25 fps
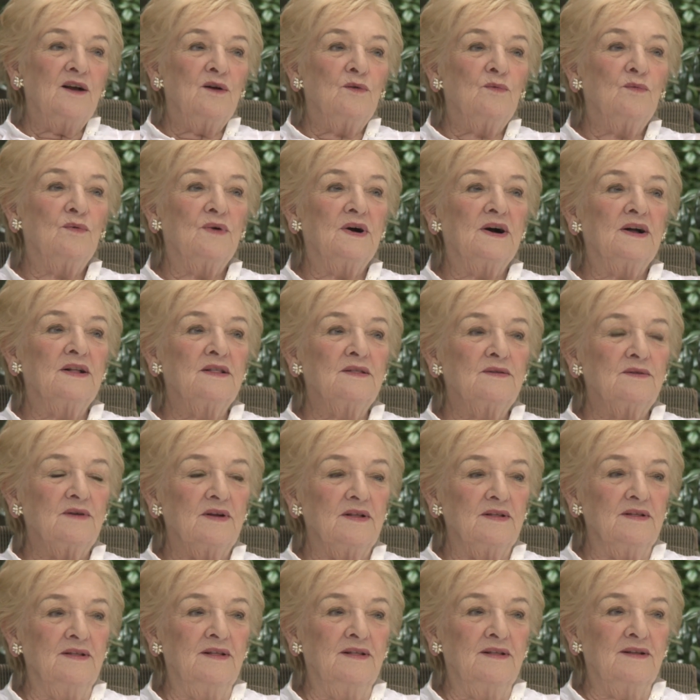Well,
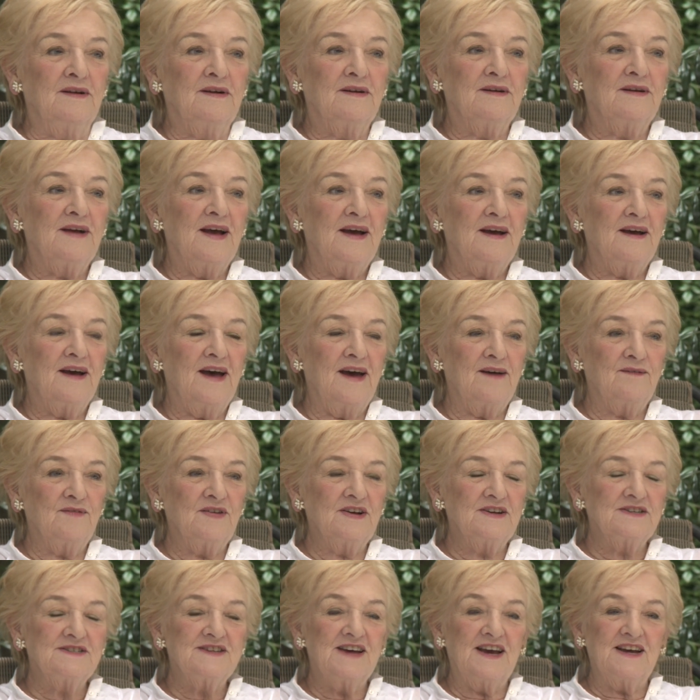
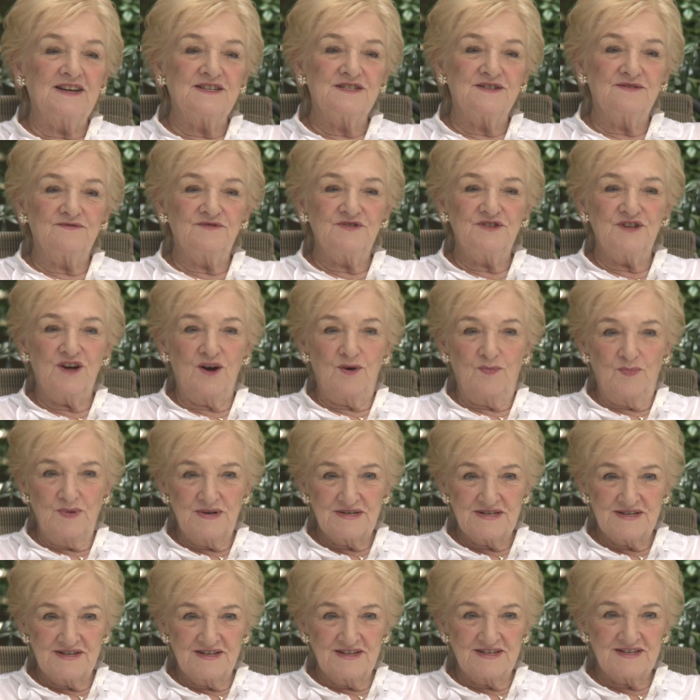having a taste of show
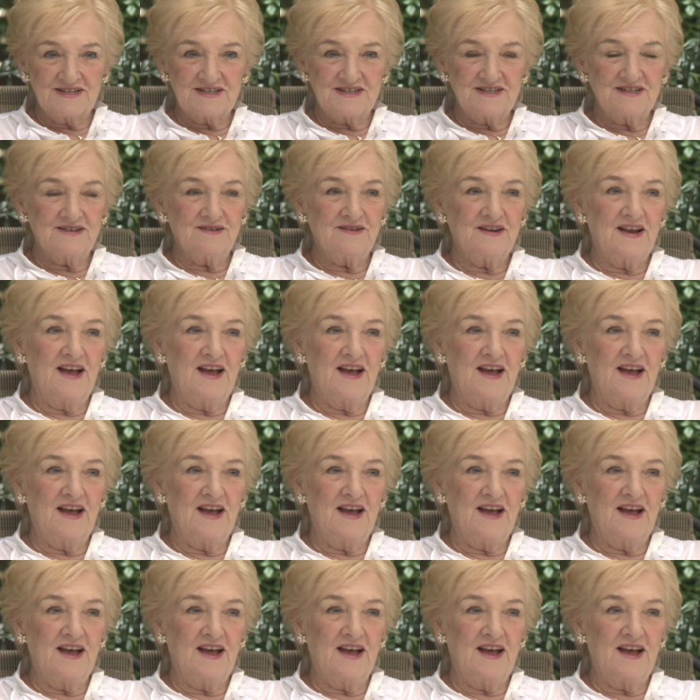business,